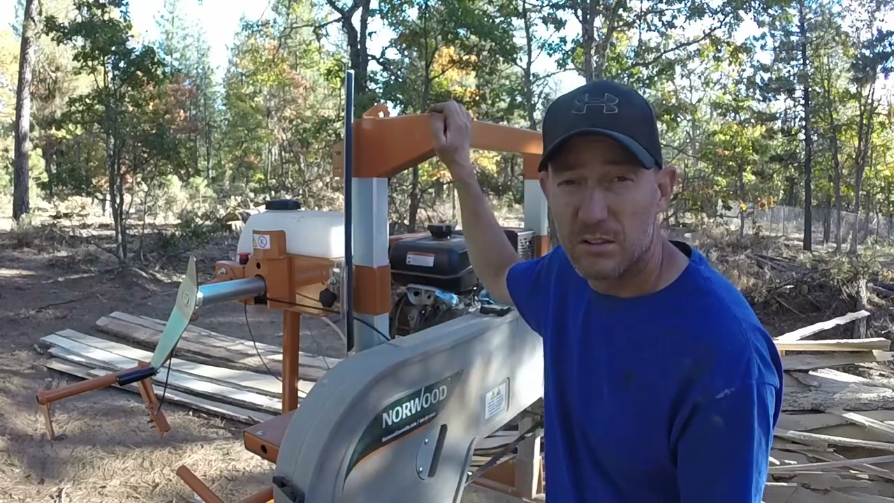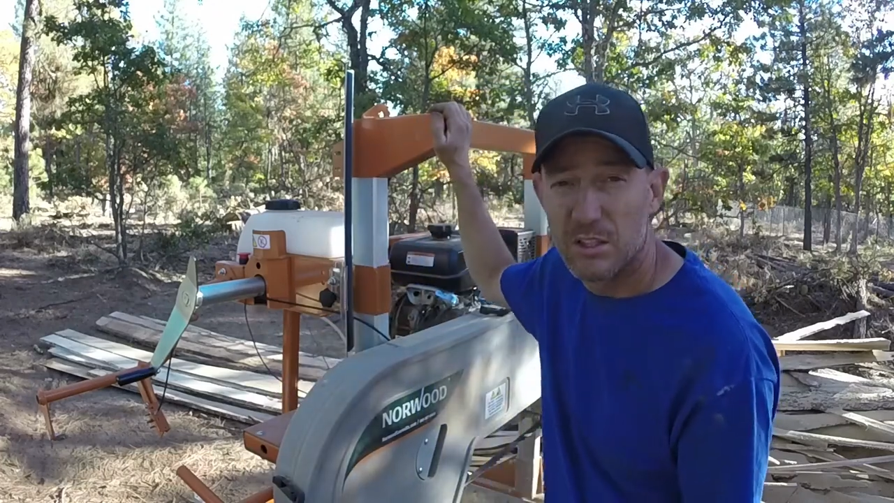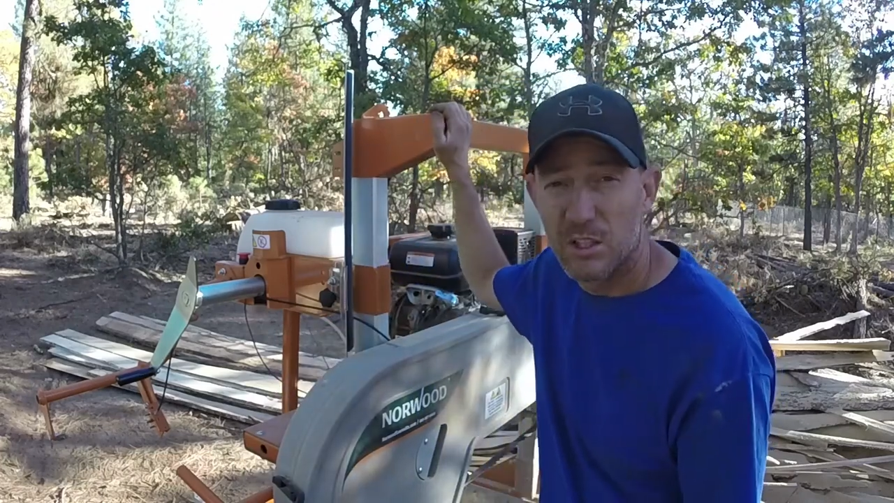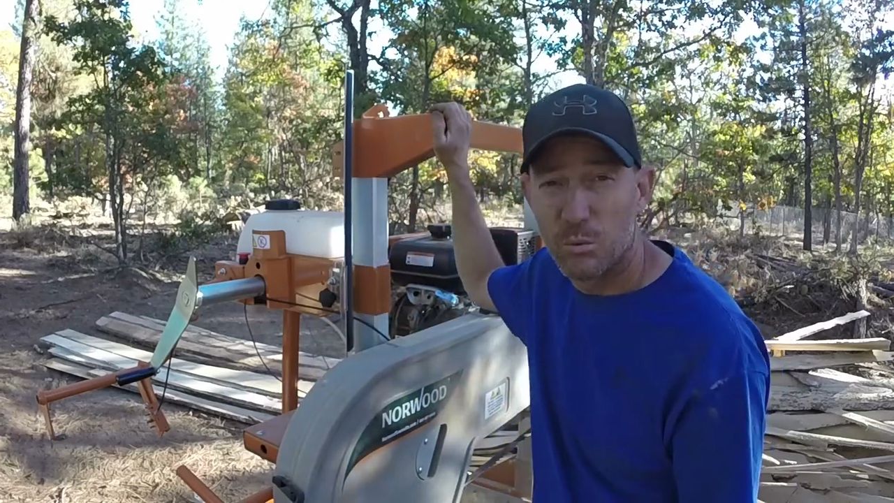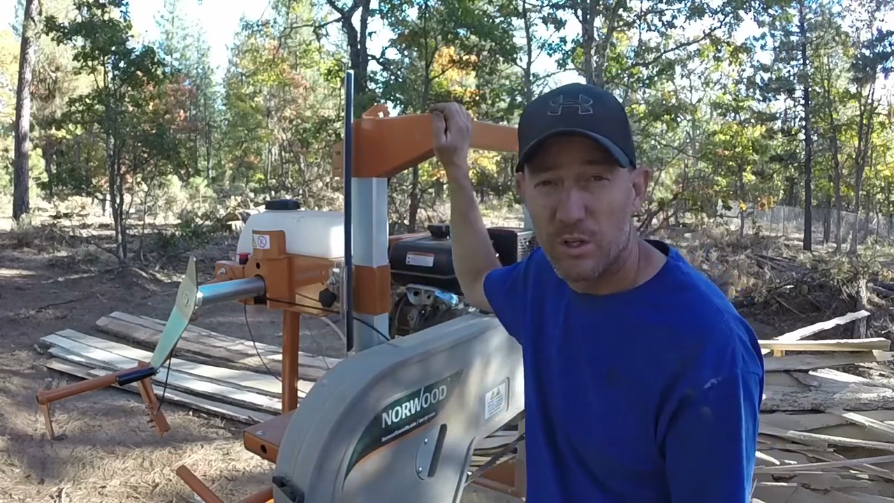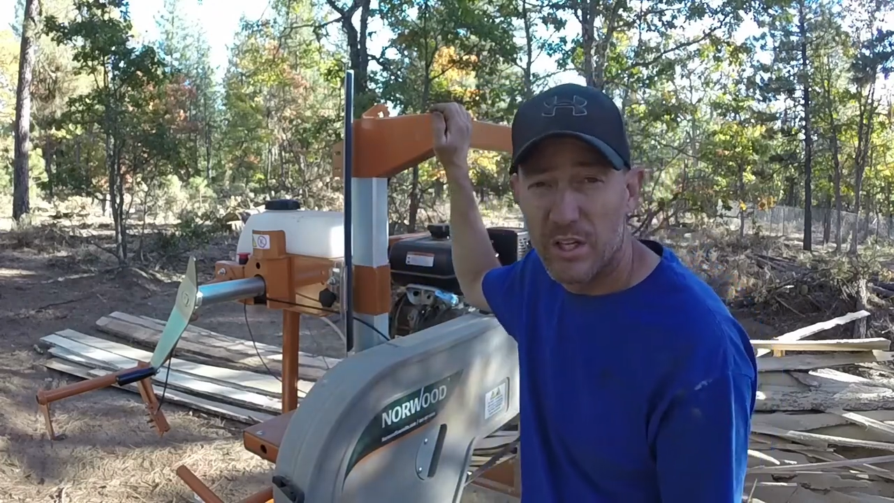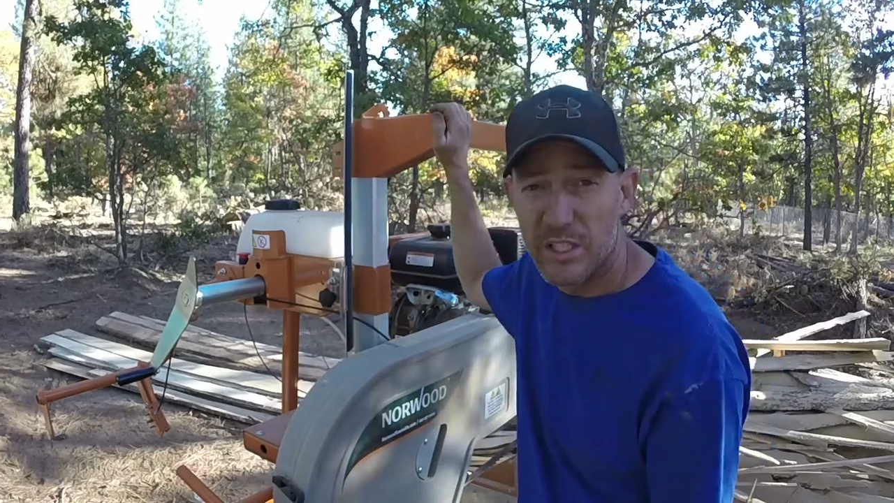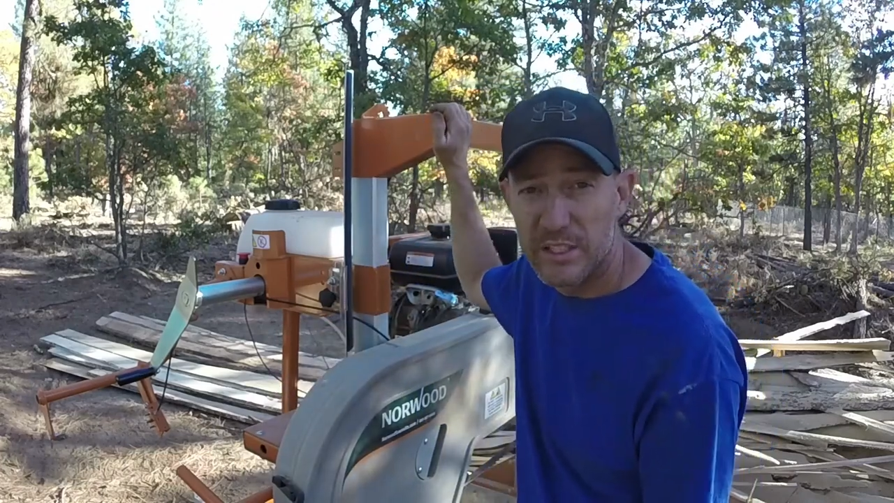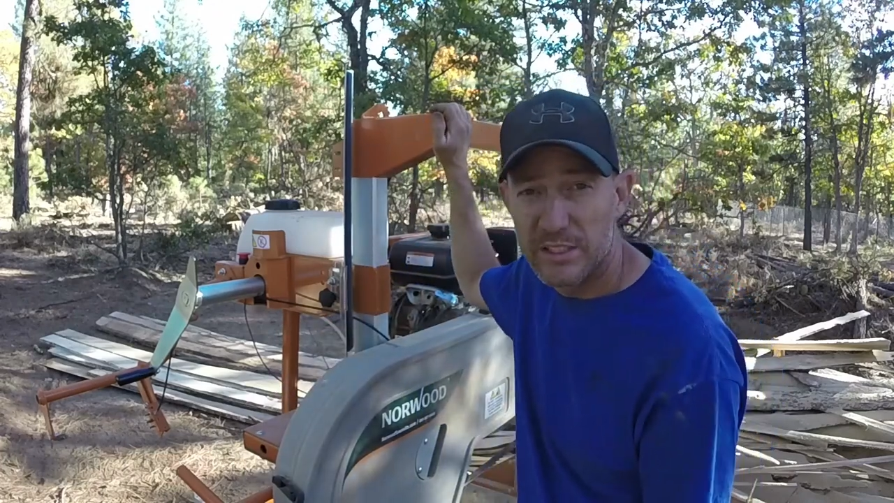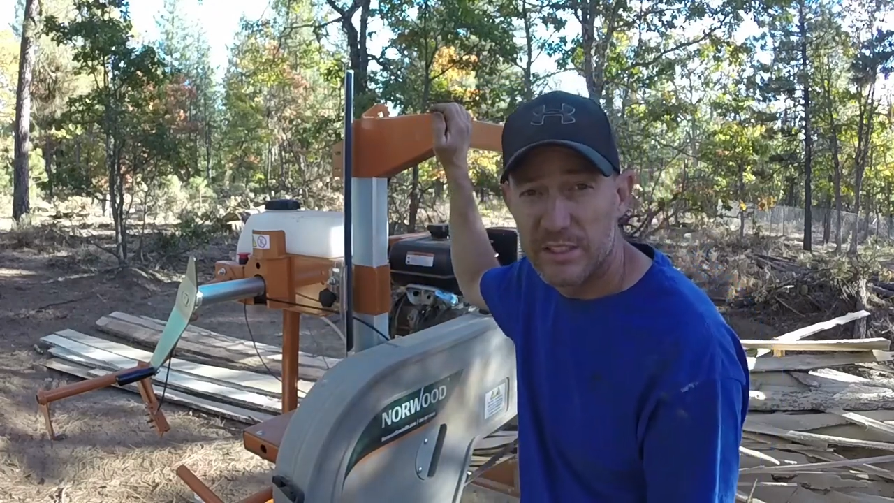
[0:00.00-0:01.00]
look at one of
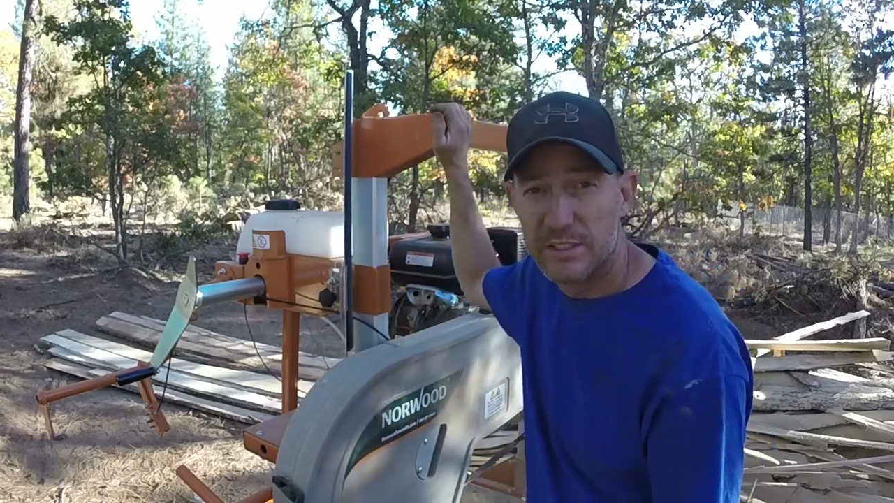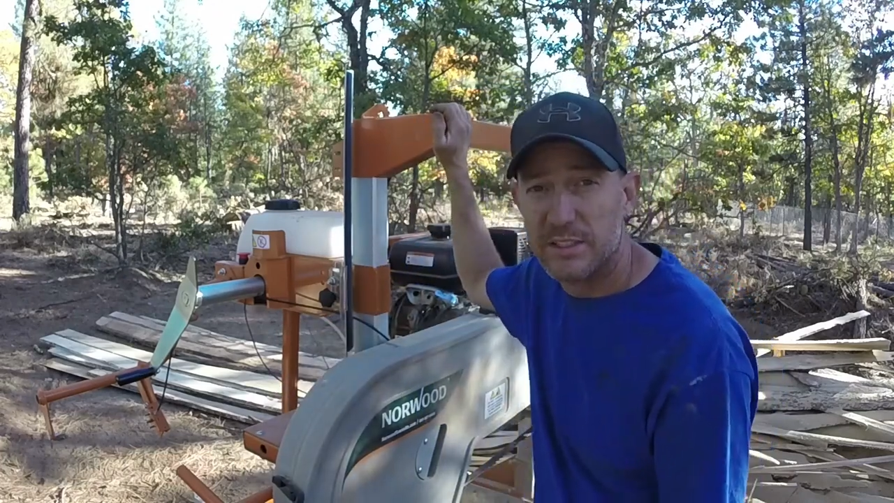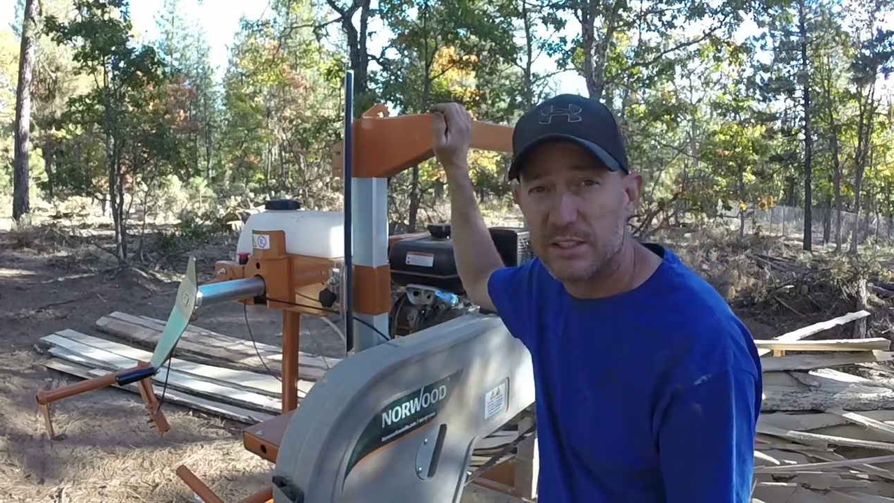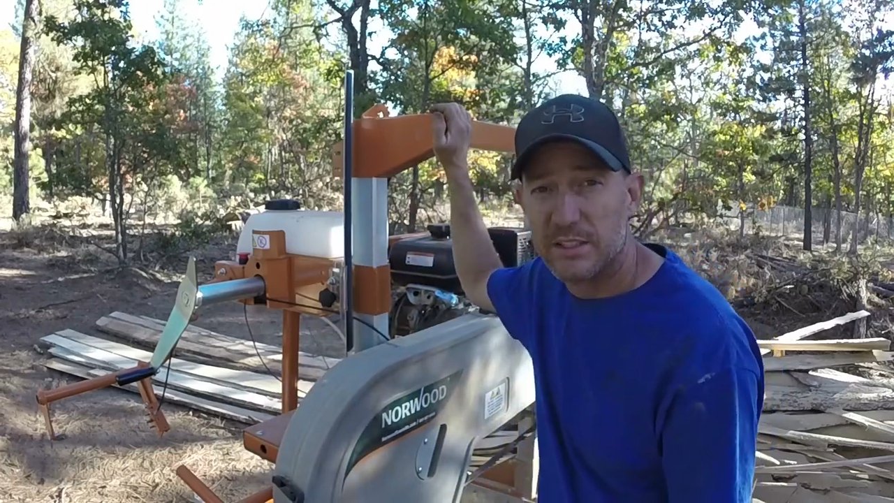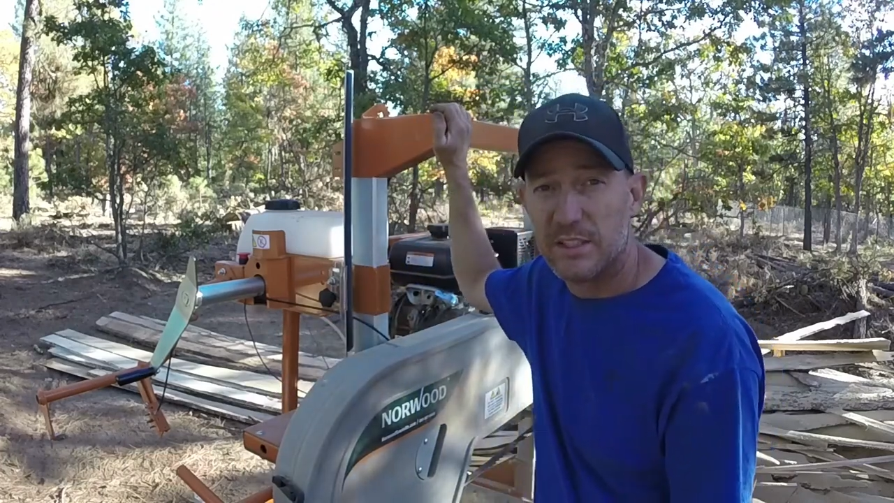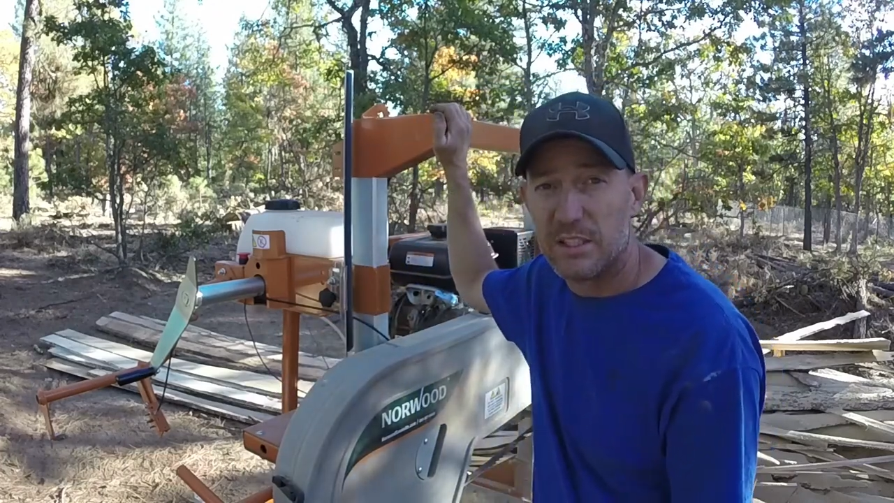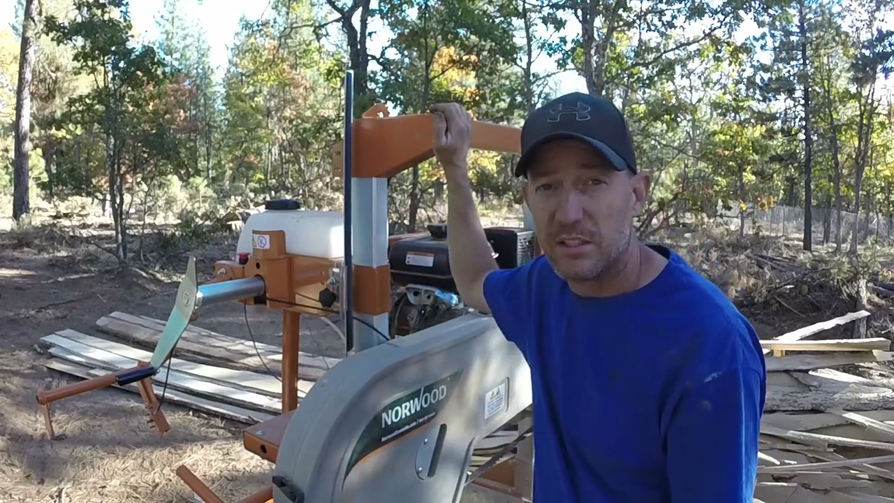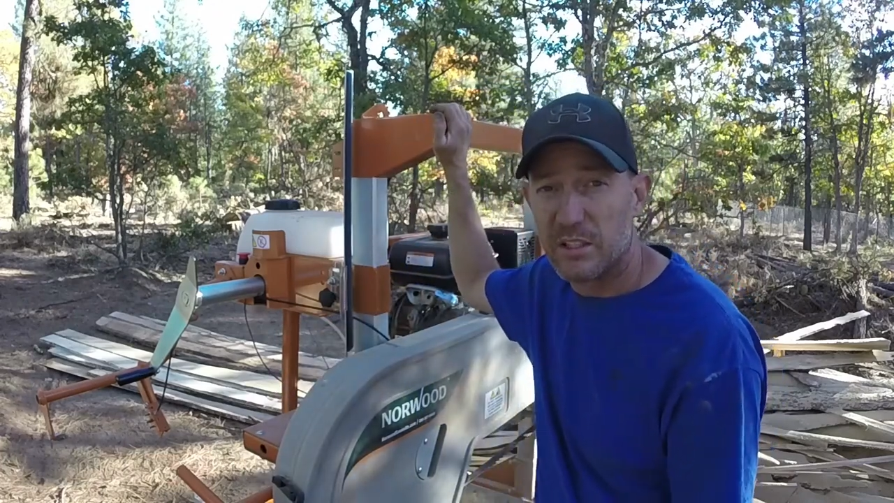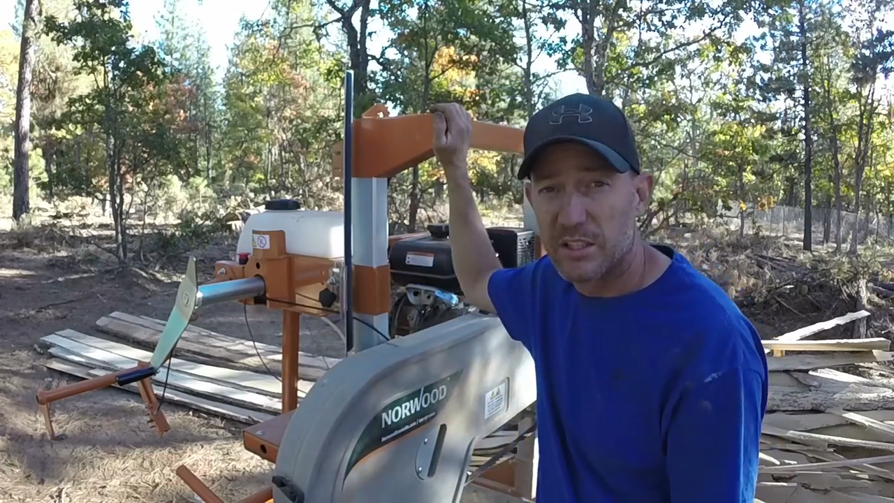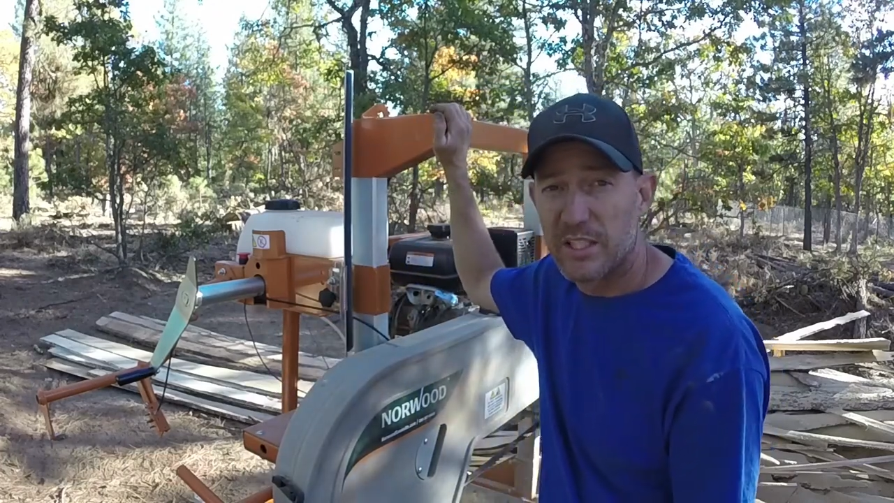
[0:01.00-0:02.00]
these.
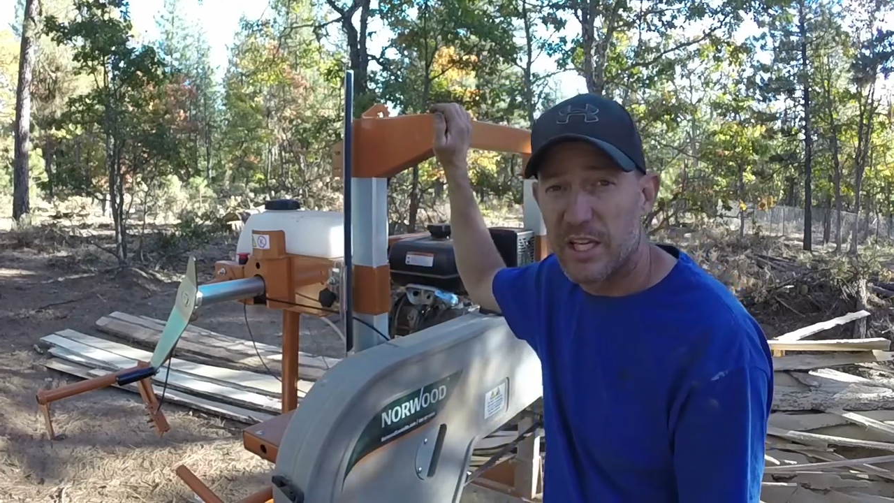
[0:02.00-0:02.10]
Look at